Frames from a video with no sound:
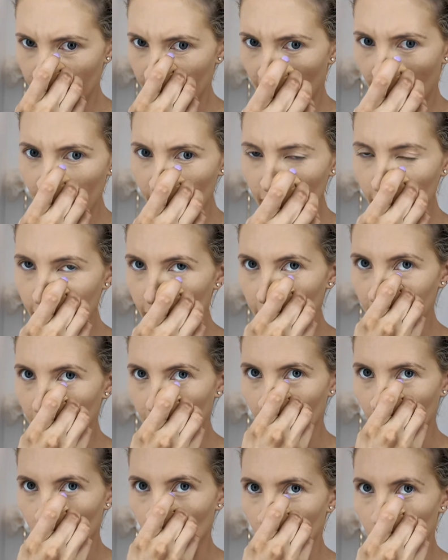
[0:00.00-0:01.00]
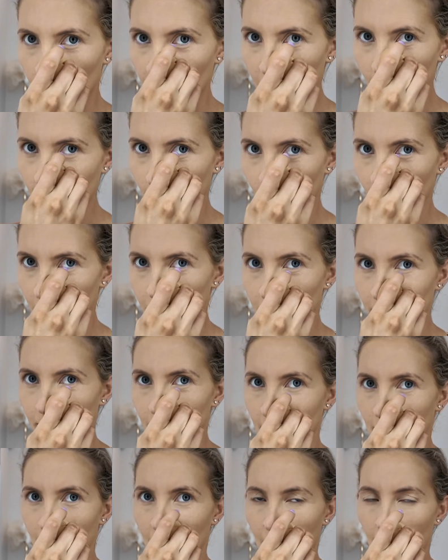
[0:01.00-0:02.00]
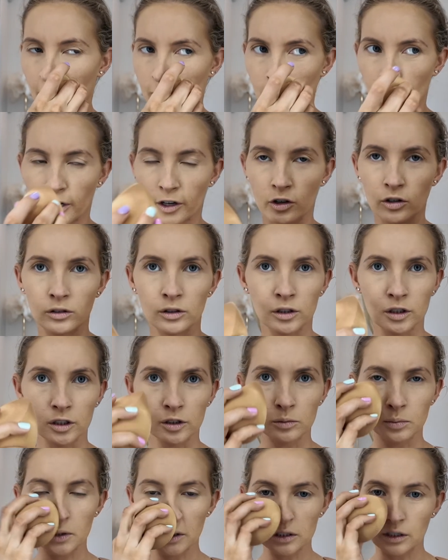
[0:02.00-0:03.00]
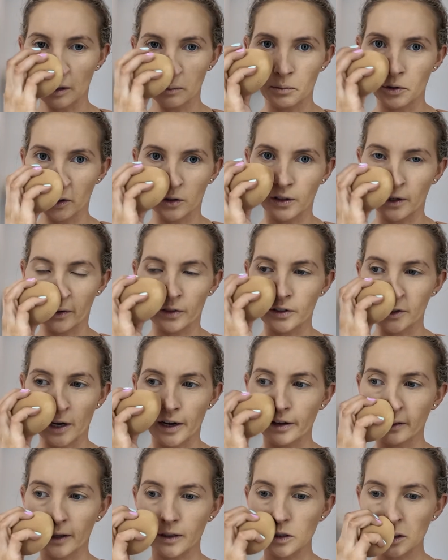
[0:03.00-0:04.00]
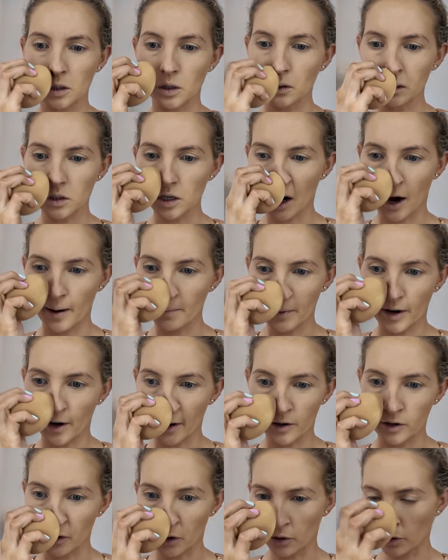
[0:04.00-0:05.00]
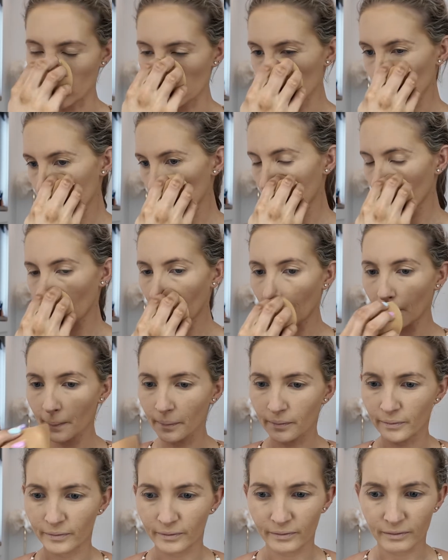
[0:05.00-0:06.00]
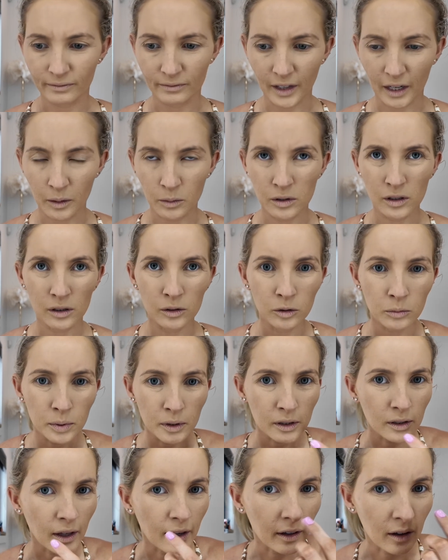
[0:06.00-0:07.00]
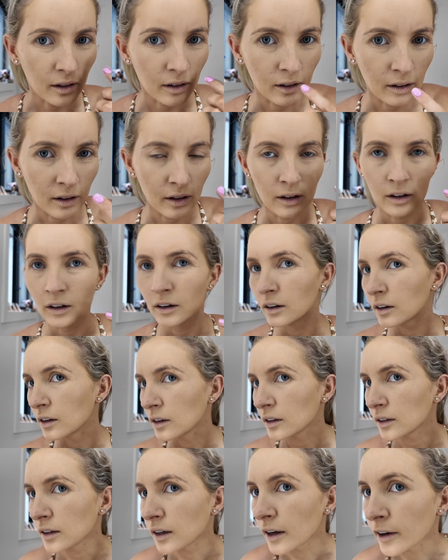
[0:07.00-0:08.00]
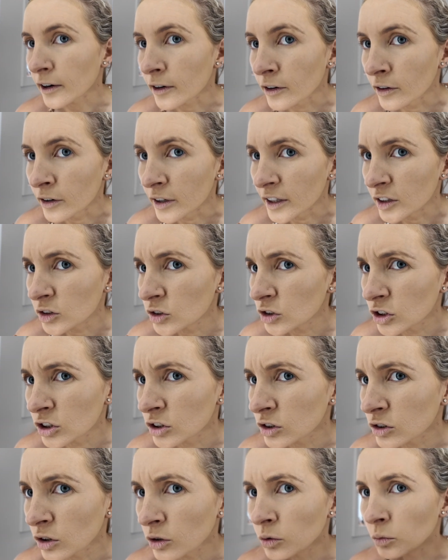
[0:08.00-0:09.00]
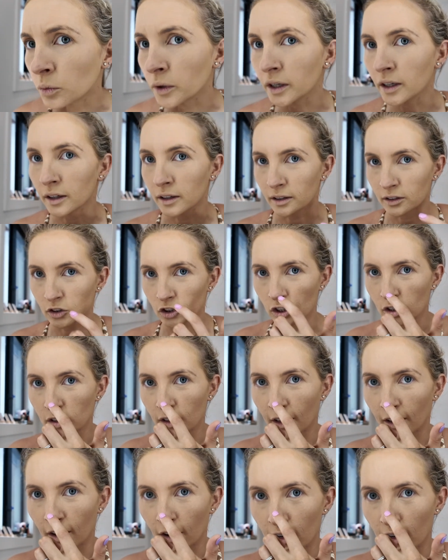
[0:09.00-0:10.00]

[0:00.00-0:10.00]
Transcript: have a feeling it could be from after I got a little bit sunburnt the other day. That's the time that I noticed that it was a little bit I don't know, it's just so weird. It's just